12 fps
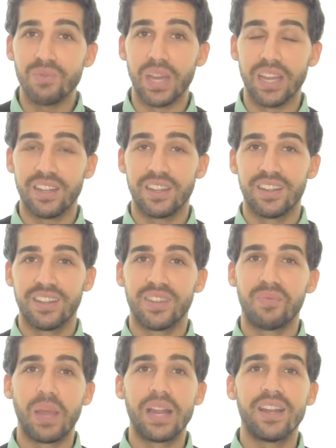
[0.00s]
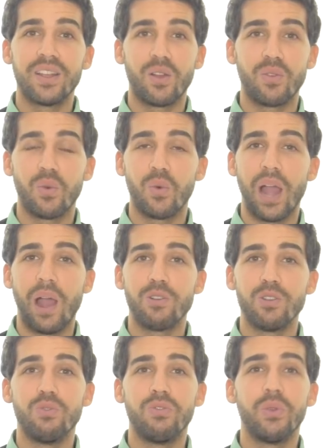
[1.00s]
bit, depending on how
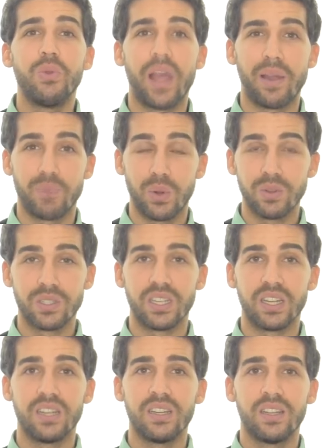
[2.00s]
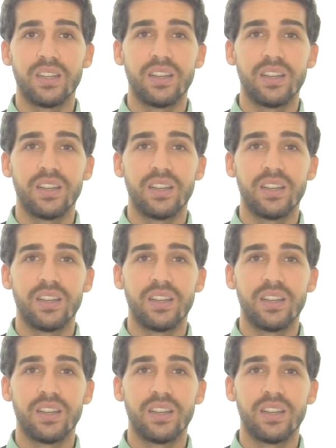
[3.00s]
you view that person,